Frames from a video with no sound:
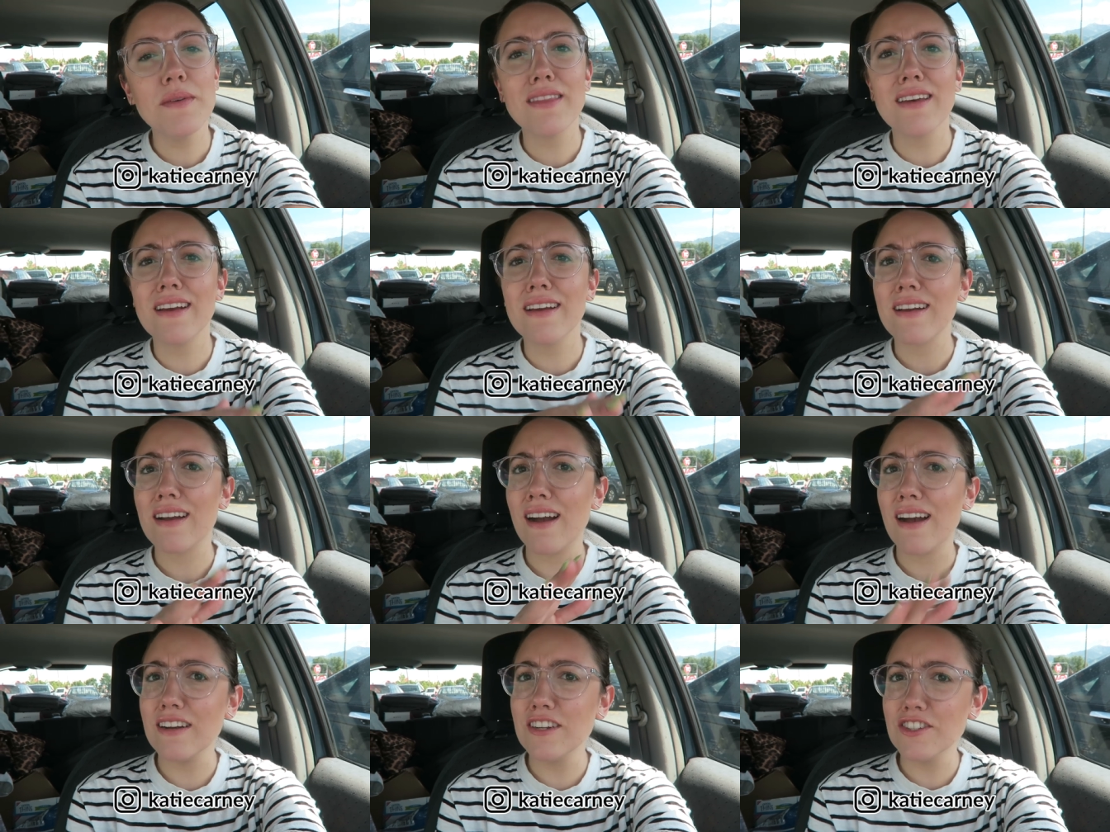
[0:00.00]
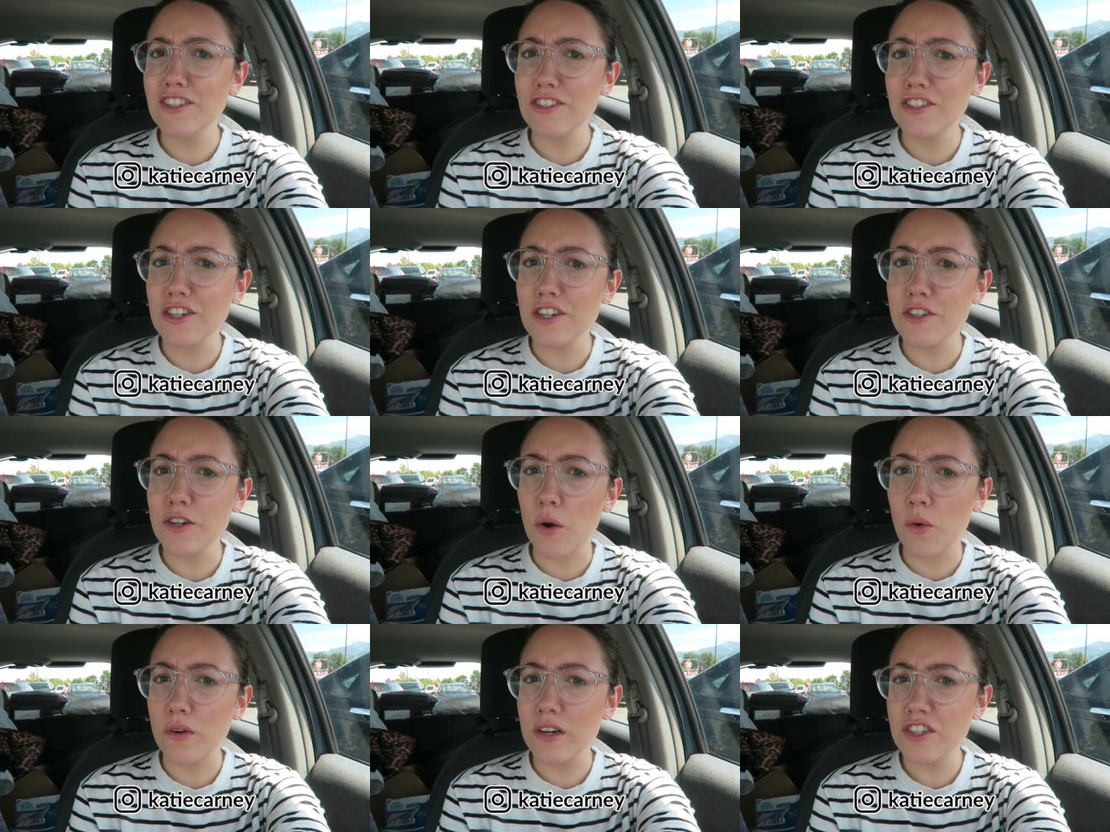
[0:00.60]
but then it kind of just
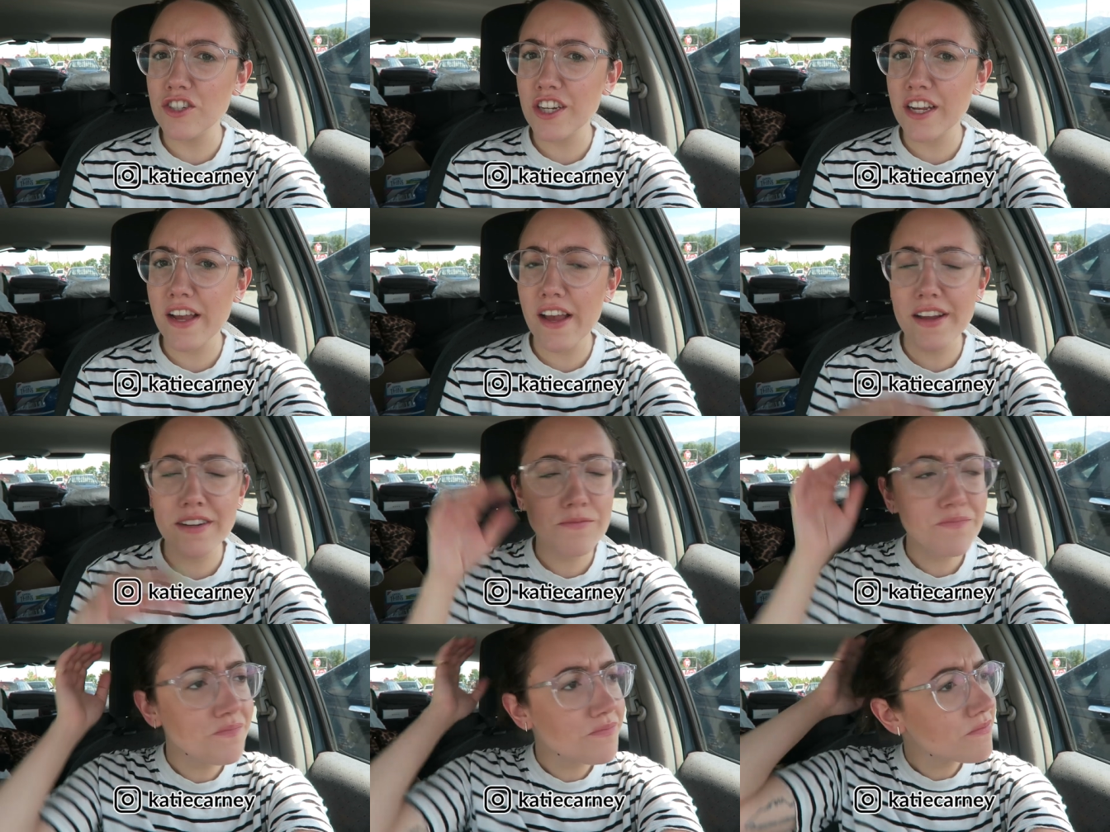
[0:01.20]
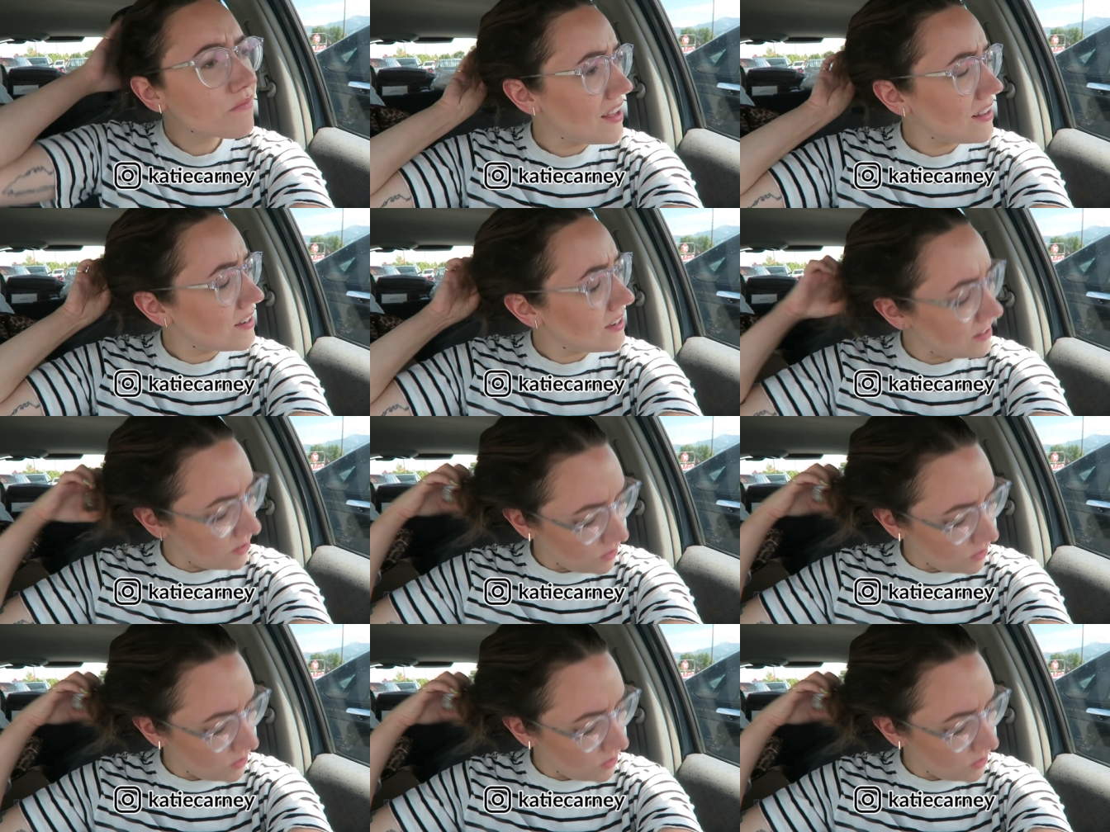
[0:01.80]
turned orange again and